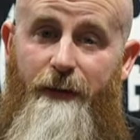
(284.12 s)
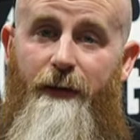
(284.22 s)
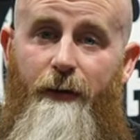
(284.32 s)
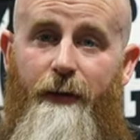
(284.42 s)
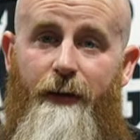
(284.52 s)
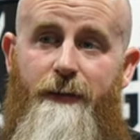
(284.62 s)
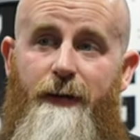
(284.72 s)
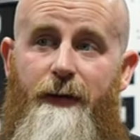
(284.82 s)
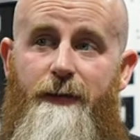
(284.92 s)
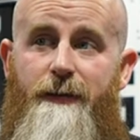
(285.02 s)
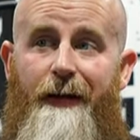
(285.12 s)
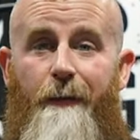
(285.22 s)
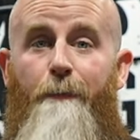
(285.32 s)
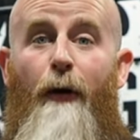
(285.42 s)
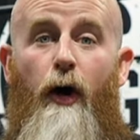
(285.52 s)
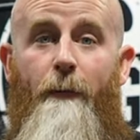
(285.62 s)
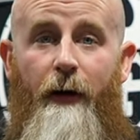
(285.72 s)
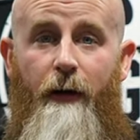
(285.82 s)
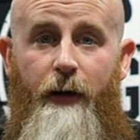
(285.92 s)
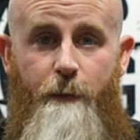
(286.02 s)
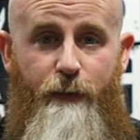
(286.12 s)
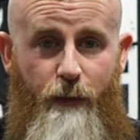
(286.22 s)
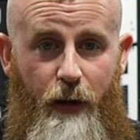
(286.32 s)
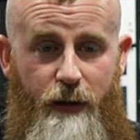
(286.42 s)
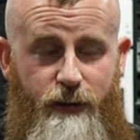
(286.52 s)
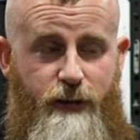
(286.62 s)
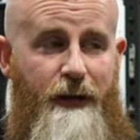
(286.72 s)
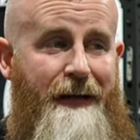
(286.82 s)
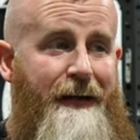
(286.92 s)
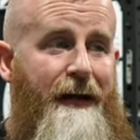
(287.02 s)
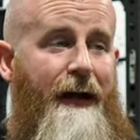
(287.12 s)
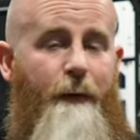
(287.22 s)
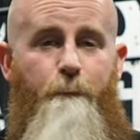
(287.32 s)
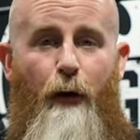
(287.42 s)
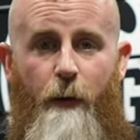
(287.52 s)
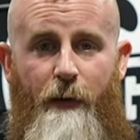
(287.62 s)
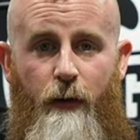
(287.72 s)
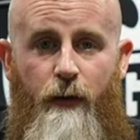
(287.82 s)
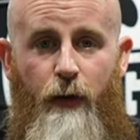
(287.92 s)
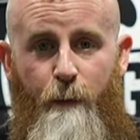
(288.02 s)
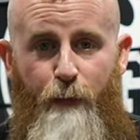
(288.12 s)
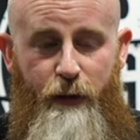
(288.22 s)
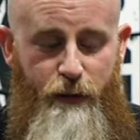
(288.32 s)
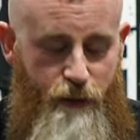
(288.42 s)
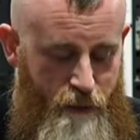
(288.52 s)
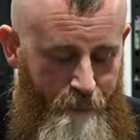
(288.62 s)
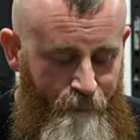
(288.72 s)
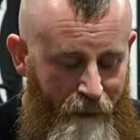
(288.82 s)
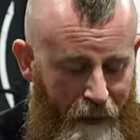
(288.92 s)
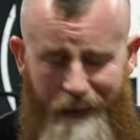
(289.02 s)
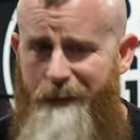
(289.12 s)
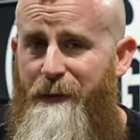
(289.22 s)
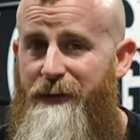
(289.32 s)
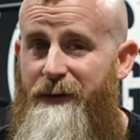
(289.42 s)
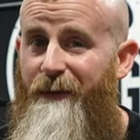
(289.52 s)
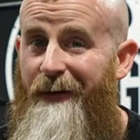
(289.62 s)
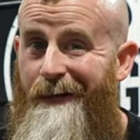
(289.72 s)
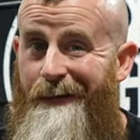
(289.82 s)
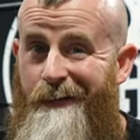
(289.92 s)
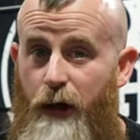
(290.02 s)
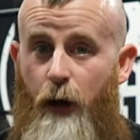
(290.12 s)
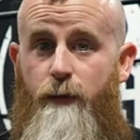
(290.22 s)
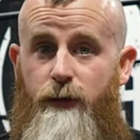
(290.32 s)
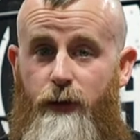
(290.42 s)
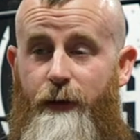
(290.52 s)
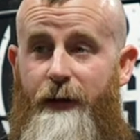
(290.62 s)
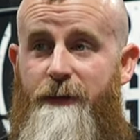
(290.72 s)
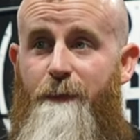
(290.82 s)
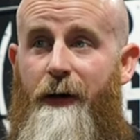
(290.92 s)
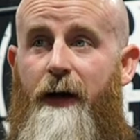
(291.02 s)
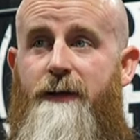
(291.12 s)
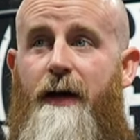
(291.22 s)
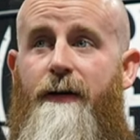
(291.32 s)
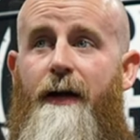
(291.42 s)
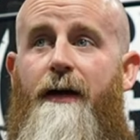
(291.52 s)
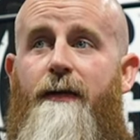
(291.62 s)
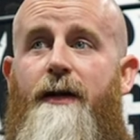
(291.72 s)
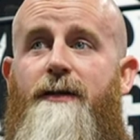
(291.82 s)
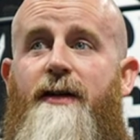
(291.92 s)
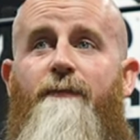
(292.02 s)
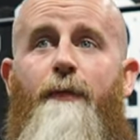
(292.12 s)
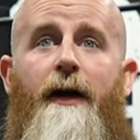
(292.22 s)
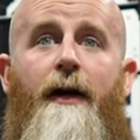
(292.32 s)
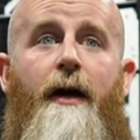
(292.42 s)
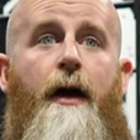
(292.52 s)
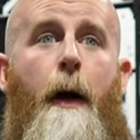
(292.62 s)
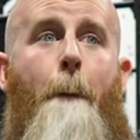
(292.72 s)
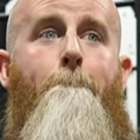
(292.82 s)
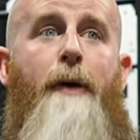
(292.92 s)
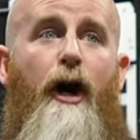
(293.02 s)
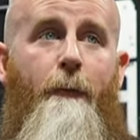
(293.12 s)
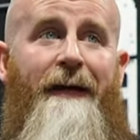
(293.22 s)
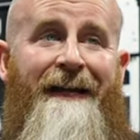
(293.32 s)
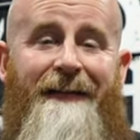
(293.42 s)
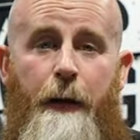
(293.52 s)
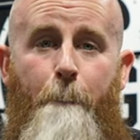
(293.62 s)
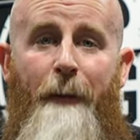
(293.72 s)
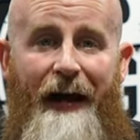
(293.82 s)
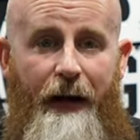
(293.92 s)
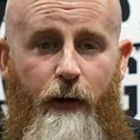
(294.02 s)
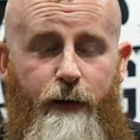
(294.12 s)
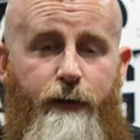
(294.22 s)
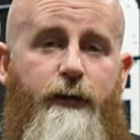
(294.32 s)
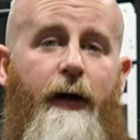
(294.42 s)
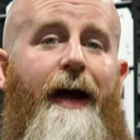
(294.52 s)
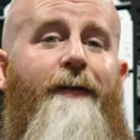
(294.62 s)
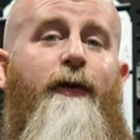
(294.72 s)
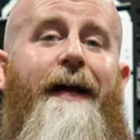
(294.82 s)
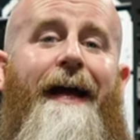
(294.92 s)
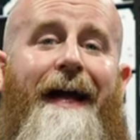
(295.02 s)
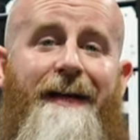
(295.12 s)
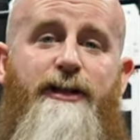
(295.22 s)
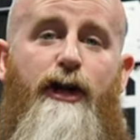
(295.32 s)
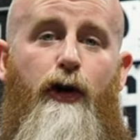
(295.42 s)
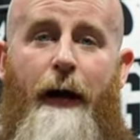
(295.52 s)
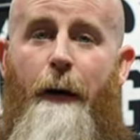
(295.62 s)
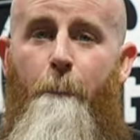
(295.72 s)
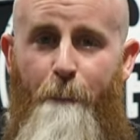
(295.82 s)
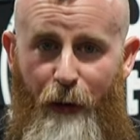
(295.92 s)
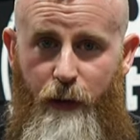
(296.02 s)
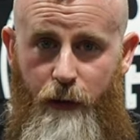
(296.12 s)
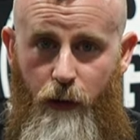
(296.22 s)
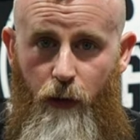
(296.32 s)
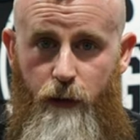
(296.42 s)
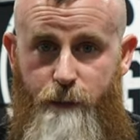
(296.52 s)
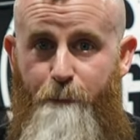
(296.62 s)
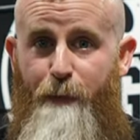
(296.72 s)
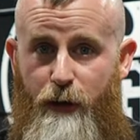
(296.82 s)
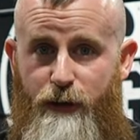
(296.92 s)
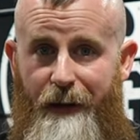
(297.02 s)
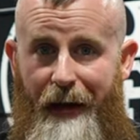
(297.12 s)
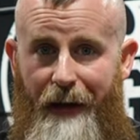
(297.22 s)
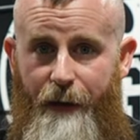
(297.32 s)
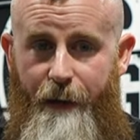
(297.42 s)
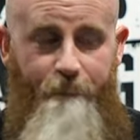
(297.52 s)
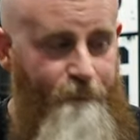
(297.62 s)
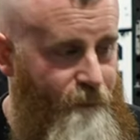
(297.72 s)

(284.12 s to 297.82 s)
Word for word: to do this is like barbell hip thrusts and barbell glute bridges. I specifically don't do these because I think these have been permanently paired to every Instagram booty girl's personality.